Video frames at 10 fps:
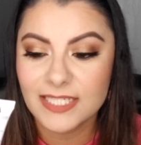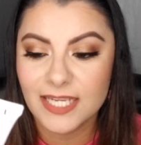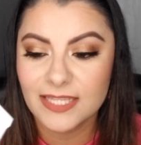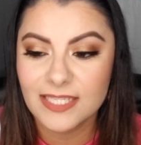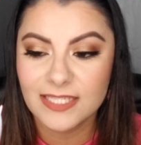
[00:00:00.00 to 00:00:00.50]

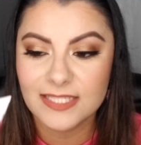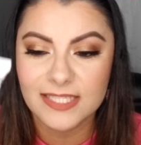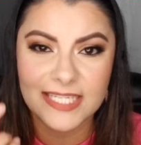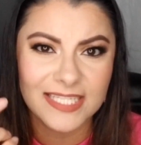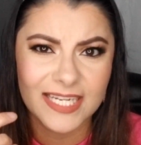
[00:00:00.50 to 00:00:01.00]
think it's
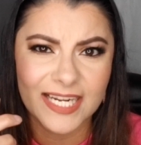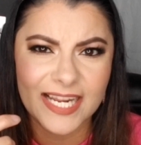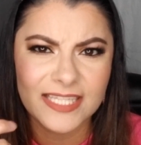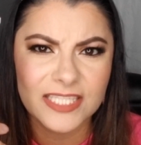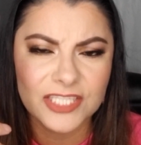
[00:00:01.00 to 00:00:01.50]
nice, and I
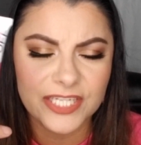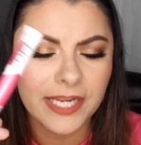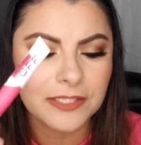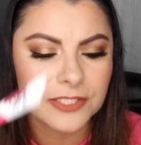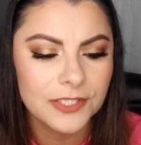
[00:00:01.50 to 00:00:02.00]
like the
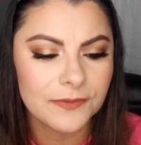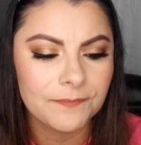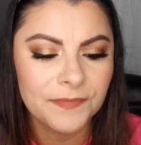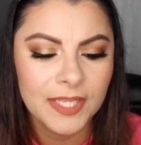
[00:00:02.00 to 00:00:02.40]
shade too.